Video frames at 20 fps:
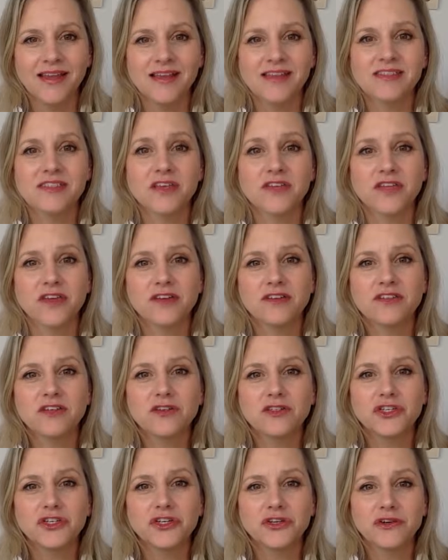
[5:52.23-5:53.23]
So those
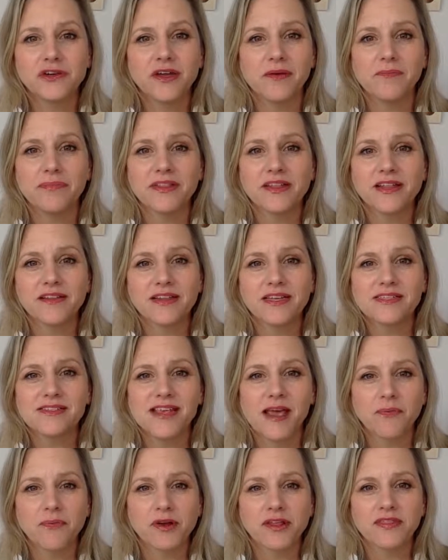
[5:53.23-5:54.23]
are two completely
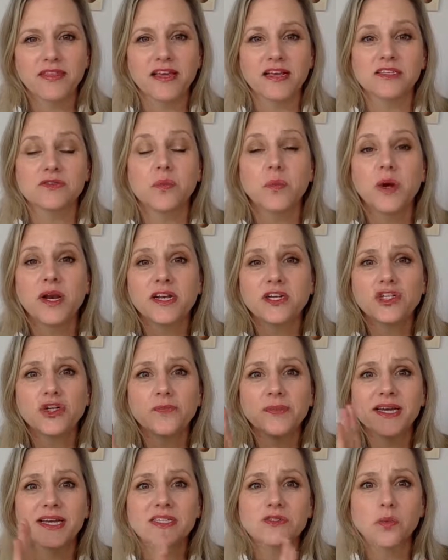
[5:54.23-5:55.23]
separate things. What is your
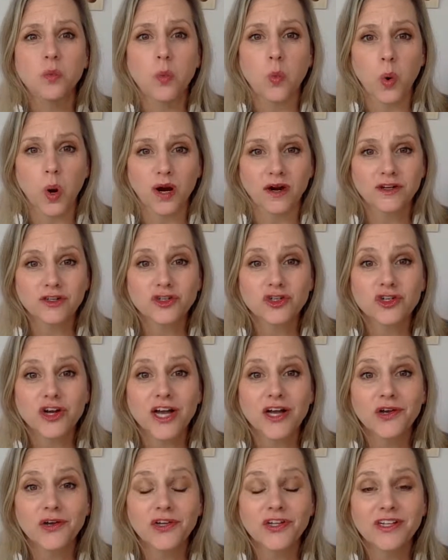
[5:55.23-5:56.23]
biggest work
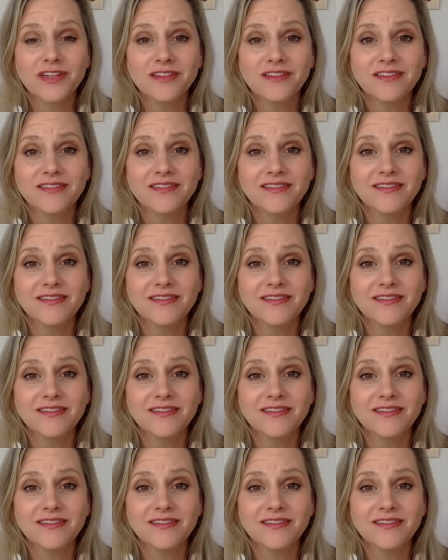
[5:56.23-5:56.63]
struggle?